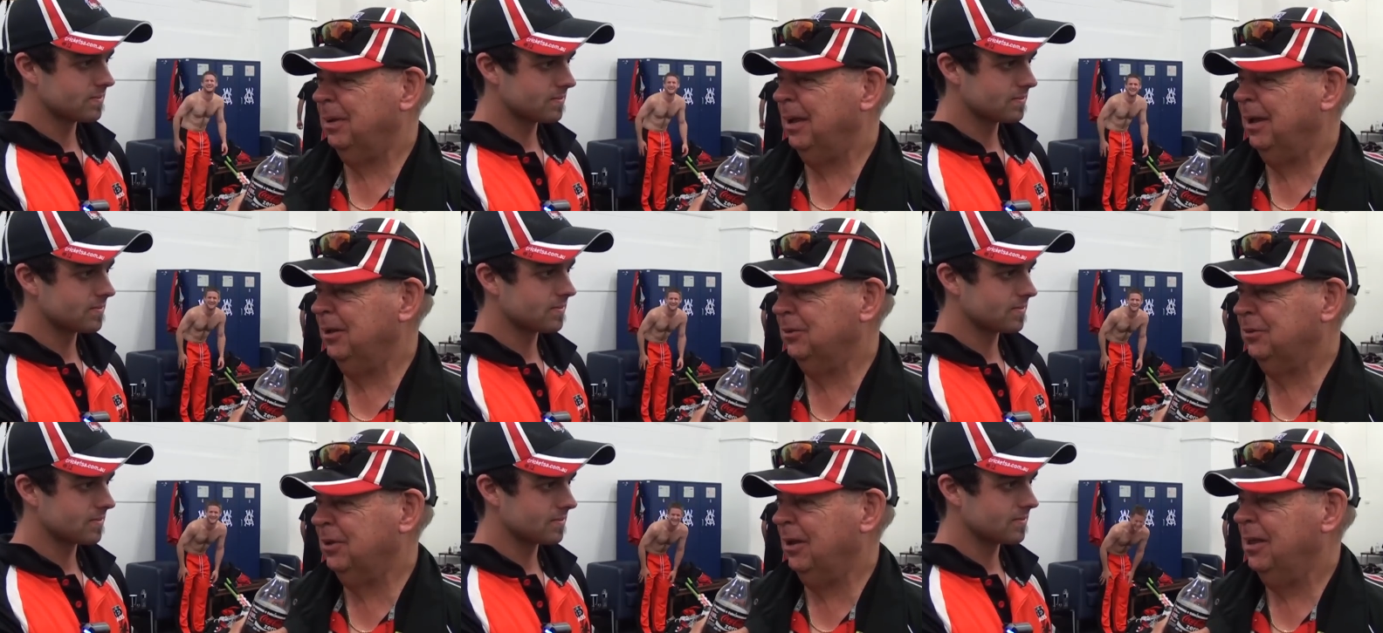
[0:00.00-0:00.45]

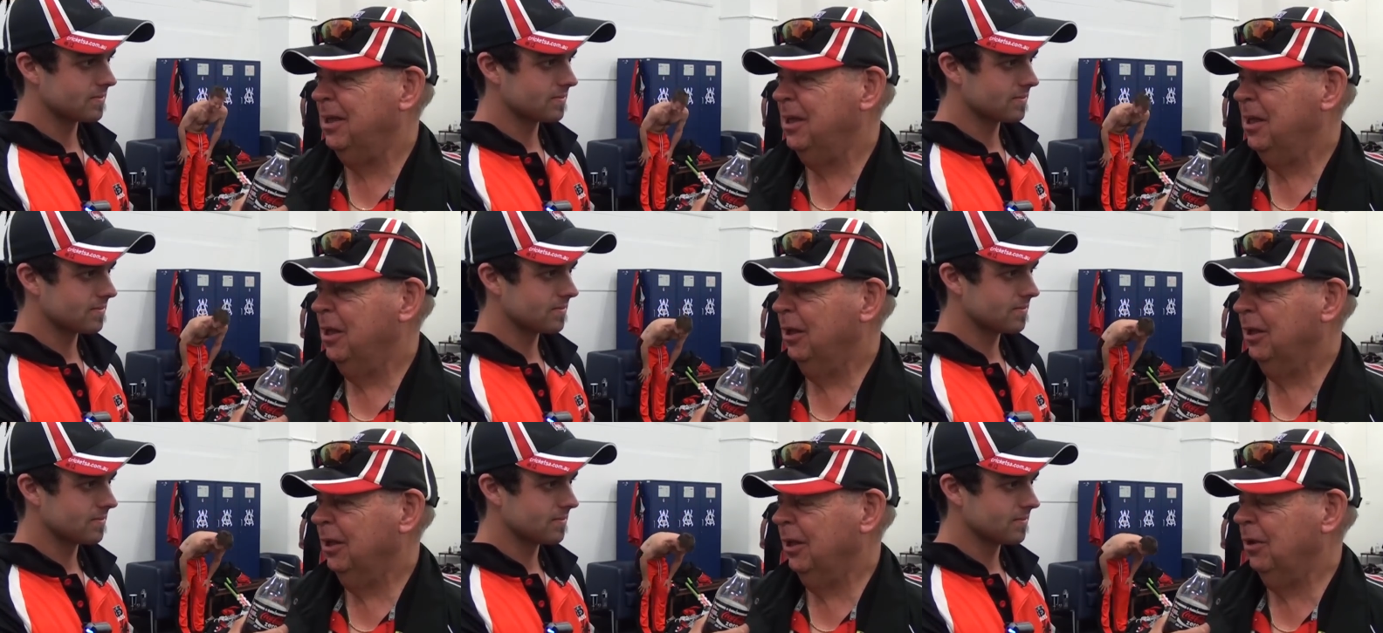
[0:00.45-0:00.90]
Speaker 1: he's, he's
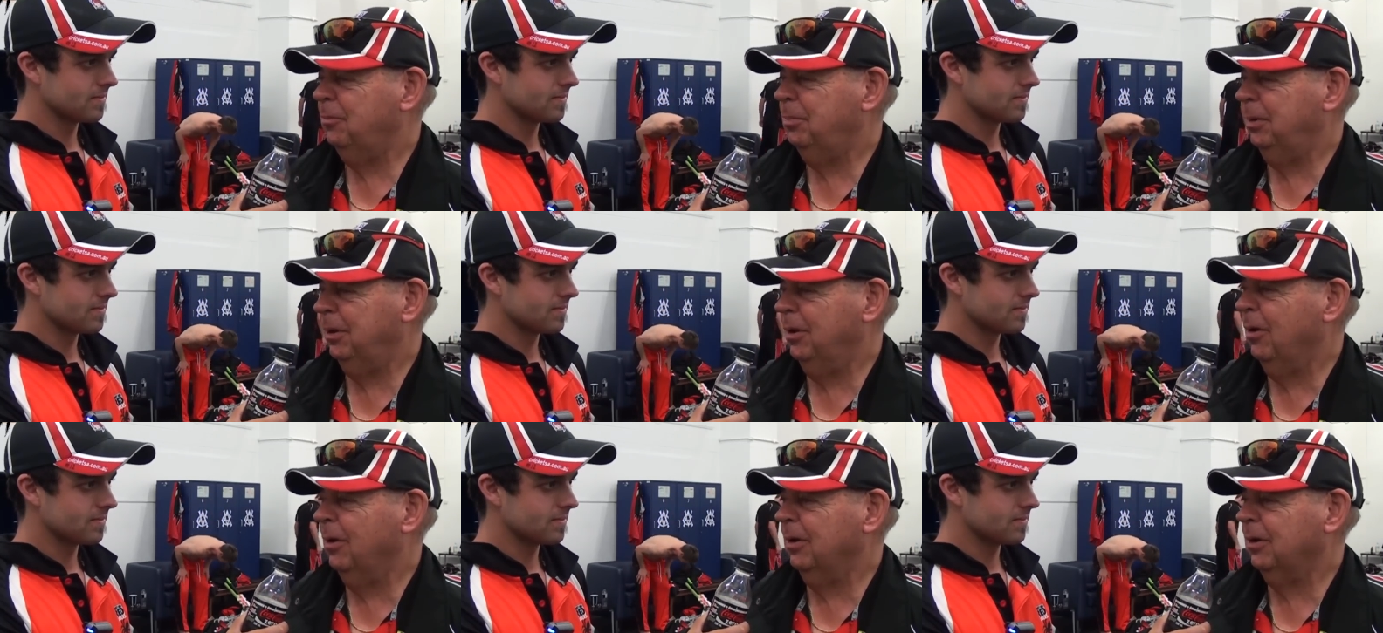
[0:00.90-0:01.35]
uh,
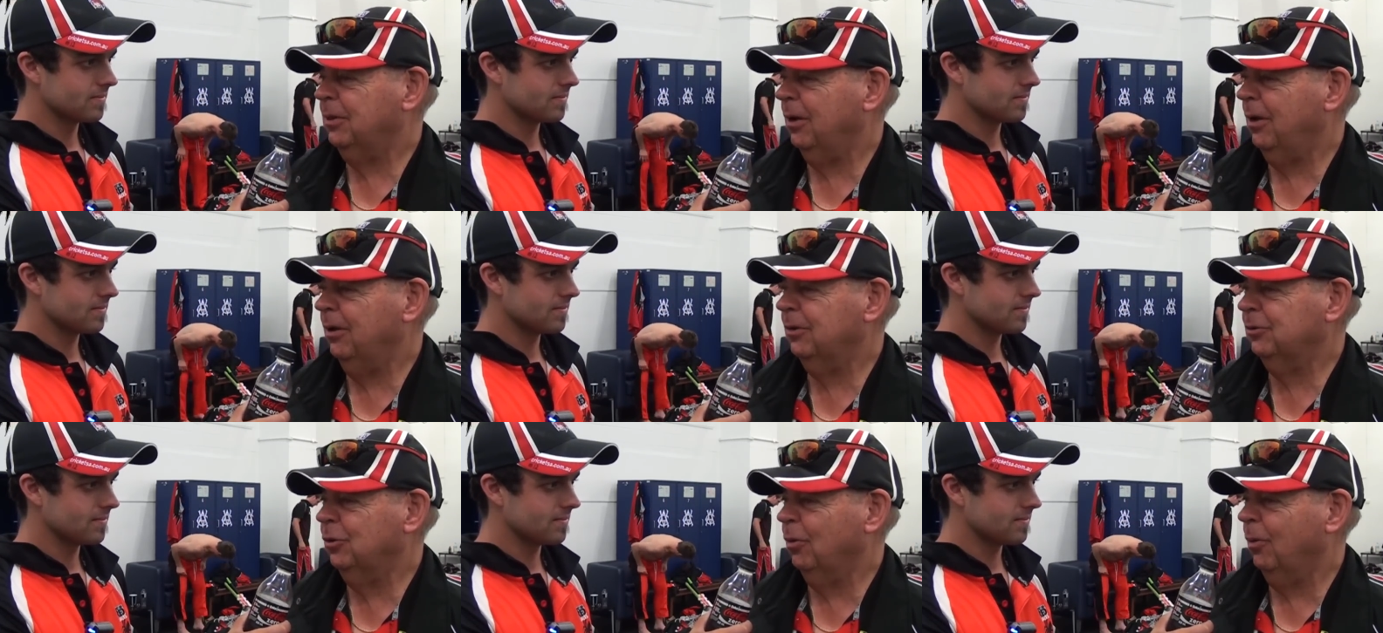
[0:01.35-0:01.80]
behind
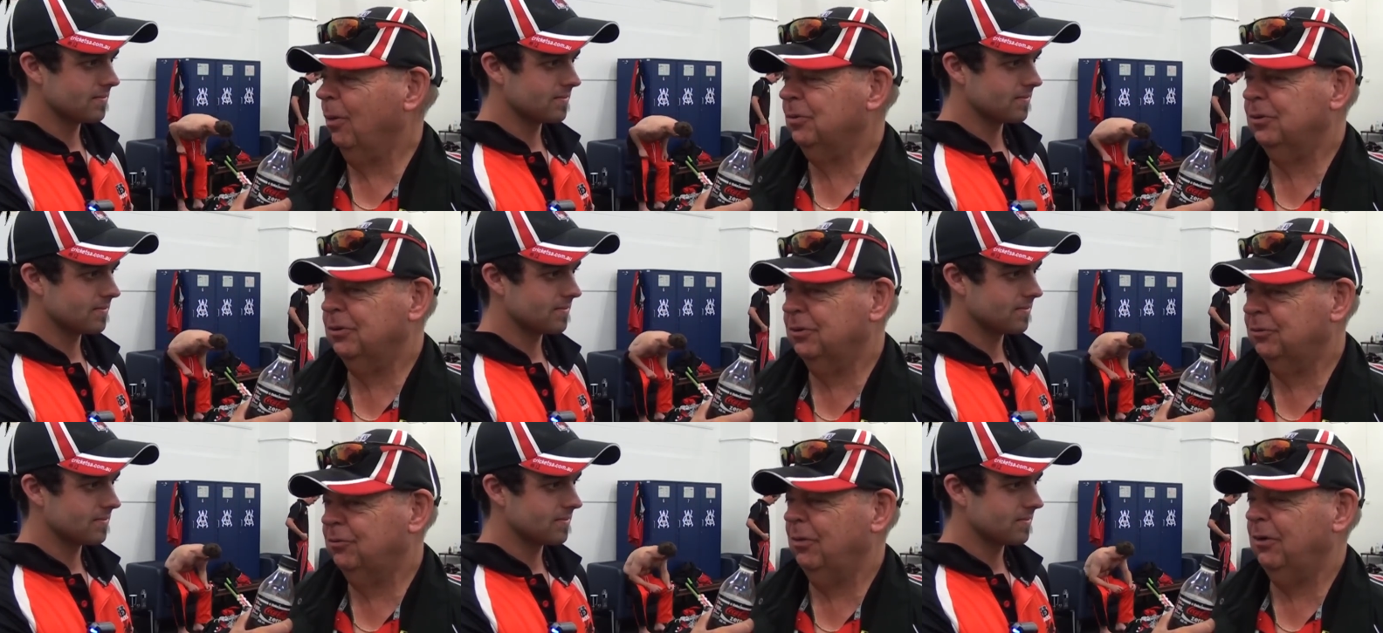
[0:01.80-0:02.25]
closed
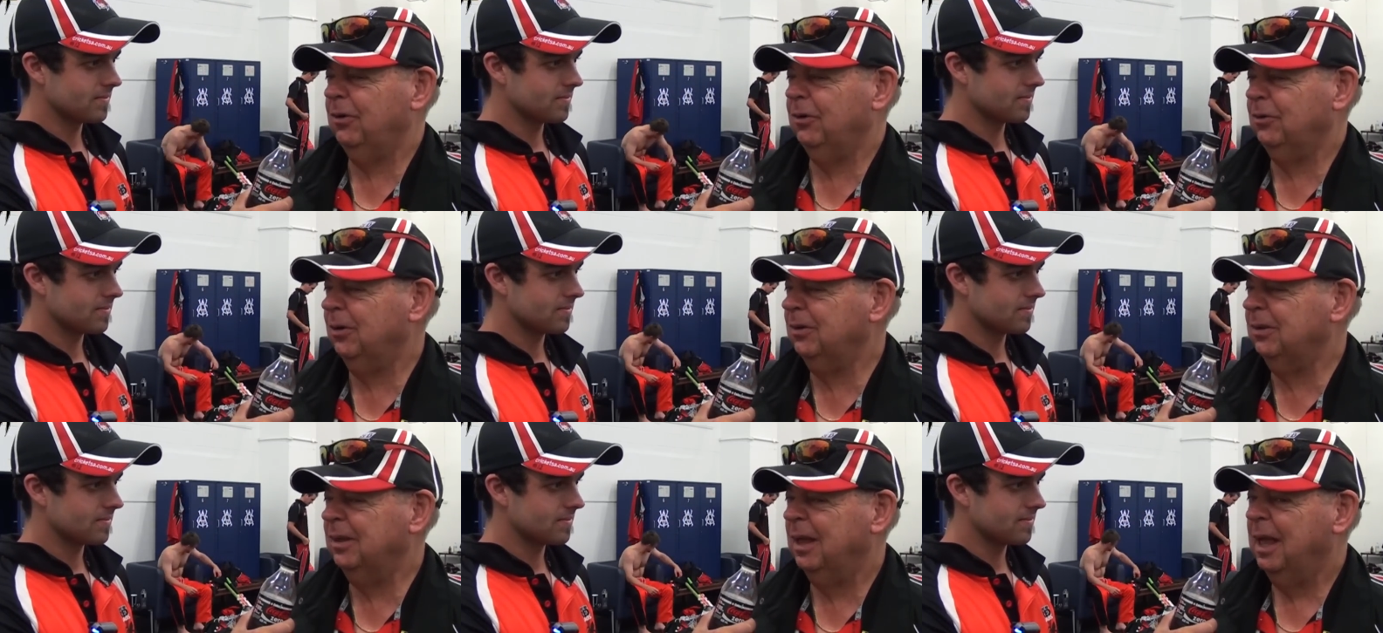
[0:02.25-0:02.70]
doors is very
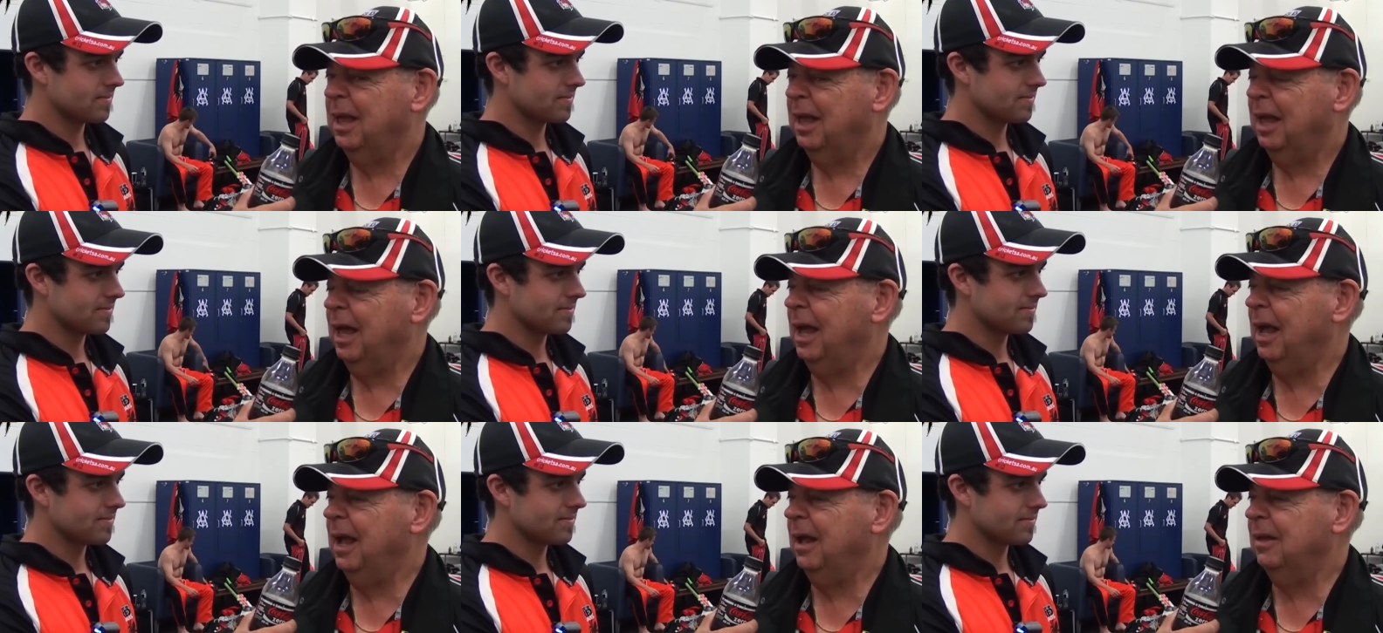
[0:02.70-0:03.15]
good,
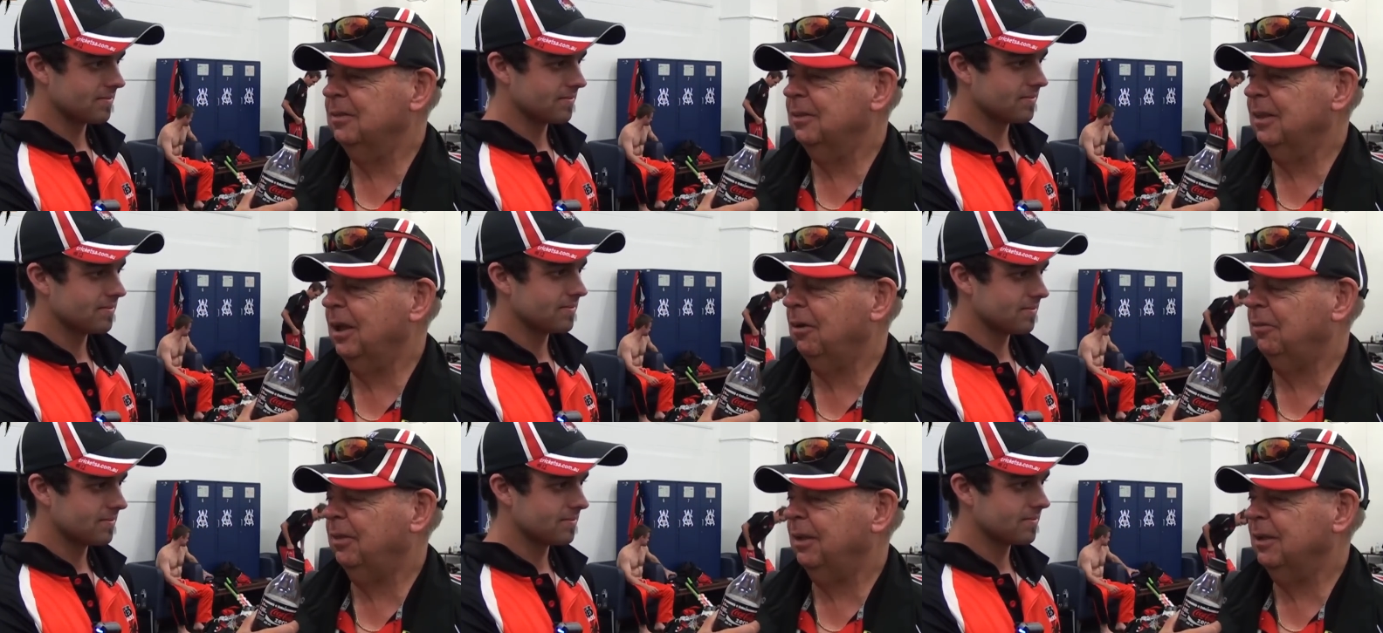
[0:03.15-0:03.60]

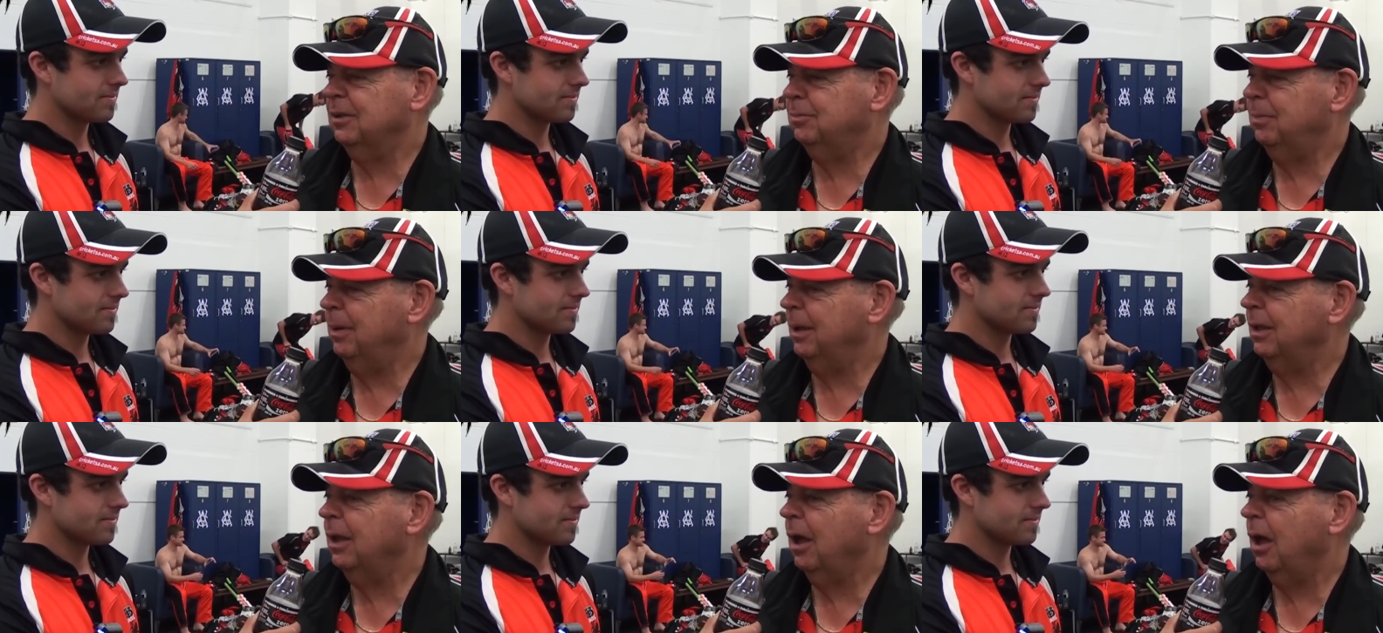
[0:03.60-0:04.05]
and everything has
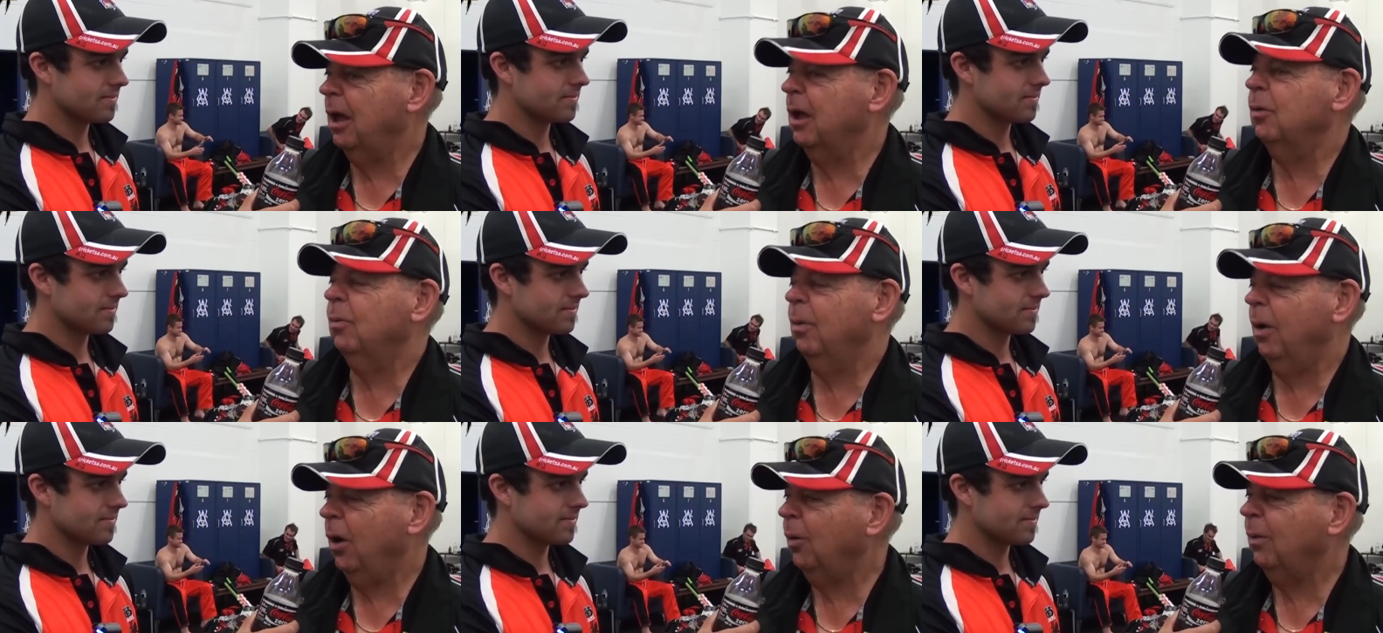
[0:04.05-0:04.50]
been
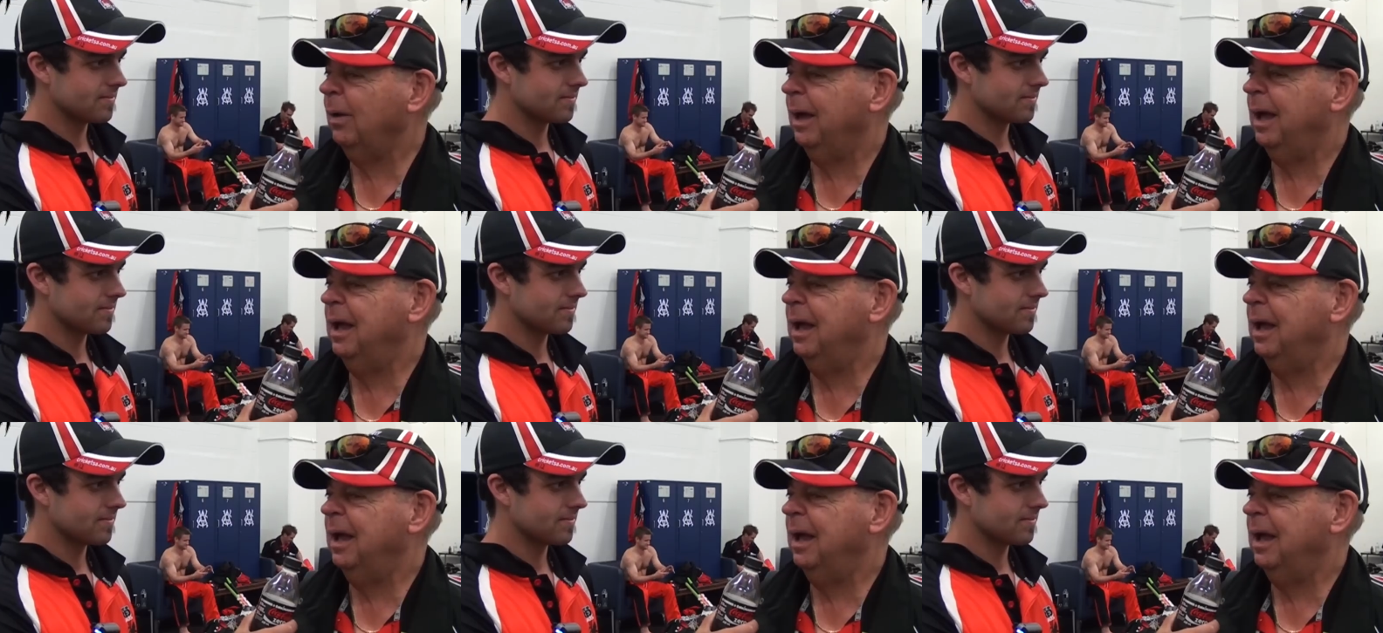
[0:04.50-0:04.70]
going well.